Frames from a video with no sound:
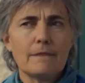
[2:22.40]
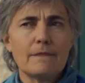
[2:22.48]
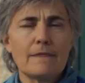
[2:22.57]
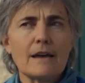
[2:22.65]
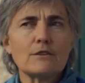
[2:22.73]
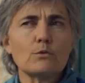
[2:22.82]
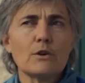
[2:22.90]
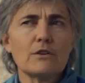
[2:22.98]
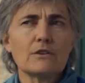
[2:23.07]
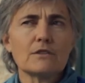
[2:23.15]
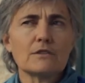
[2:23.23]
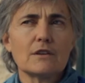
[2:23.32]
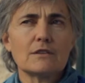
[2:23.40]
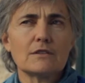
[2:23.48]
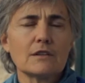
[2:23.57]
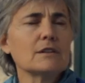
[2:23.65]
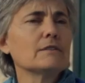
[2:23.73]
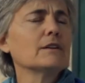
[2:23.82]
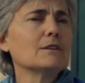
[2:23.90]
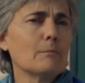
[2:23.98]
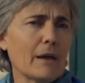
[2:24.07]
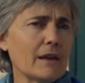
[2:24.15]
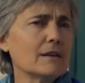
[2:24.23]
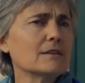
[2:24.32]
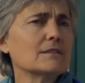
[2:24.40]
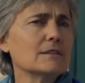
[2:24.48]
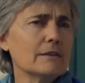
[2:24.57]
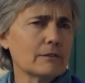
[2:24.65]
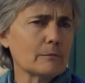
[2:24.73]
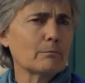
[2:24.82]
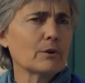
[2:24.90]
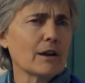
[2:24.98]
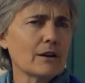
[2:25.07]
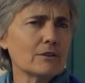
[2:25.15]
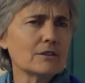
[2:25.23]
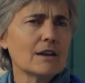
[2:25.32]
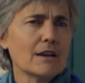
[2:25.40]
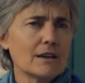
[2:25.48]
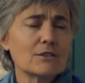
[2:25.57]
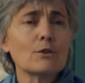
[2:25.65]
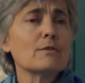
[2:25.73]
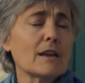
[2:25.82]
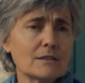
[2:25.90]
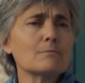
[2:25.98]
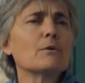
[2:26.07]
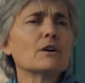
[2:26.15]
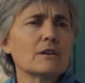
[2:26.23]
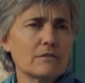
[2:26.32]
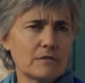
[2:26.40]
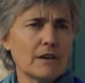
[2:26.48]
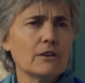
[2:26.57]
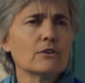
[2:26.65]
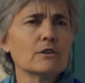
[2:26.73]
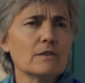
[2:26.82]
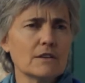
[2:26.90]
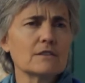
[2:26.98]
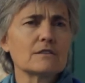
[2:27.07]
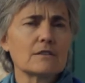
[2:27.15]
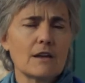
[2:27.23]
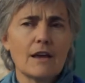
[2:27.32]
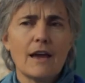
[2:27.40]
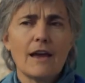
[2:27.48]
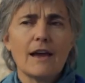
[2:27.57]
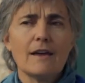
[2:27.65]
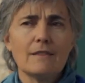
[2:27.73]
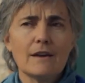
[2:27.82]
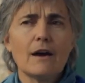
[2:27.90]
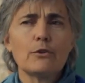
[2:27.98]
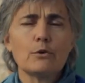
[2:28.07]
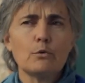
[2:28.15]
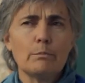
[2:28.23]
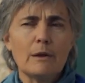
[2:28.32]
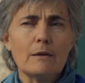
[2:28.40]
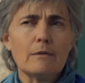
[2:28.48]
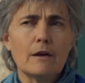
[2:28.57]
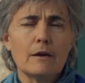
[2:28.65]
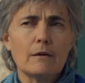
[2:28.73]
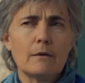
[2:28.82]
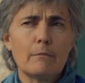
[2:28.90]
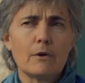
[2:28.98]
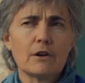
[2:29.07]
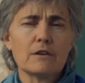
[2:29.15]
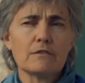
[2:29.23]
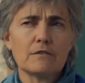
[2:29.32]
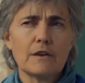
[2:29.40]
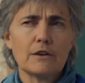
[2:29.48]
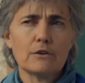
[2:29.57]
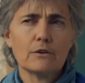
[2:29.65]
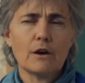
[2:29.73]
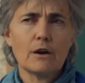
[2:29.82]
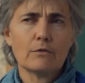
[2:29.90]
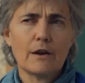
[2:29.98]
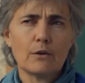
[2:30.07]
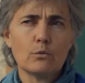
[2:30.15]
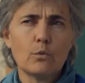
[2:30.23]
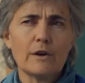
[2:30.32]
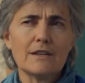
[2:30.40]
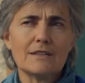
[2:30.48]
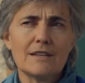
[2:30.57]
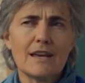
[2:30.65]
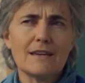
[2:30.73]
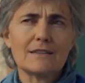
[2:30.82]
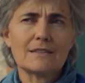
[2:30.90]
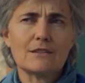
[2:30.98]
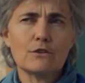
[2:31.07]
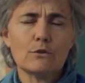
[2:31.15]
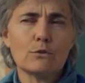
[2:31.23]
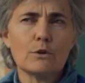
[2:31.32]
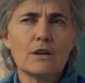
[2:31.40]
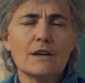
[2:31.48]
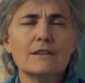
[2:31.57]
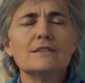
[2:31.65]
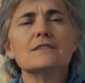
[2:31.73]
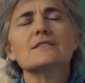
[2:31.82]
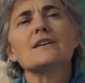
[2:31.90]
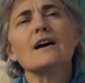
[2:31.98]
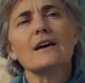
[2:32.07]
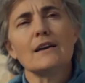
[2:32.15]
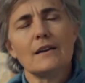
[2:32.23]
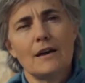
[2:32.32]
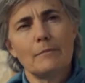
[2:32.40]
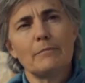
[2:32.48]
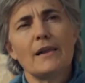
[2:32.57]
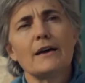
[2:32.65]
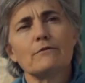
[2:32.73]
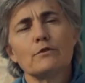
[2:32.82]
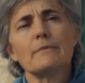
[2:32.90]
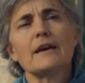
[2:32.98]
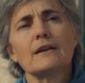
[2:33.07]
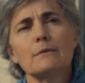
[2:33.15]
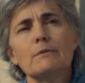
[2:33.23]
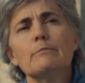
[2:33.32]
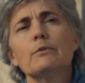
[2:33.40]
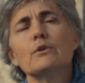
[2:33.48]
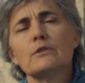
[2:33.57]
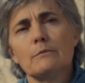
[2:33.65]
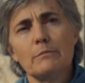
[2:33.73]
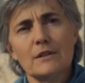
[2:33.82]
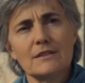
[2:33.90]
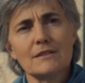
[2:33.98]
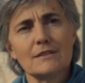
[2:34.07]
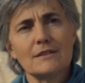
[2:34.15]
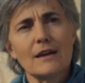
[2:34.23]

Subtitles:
That's where there's a significant demand and a significant burnout, so that's a market failure in this. And the other would be a market failure around what it takes to design a platform that could be built in pieces.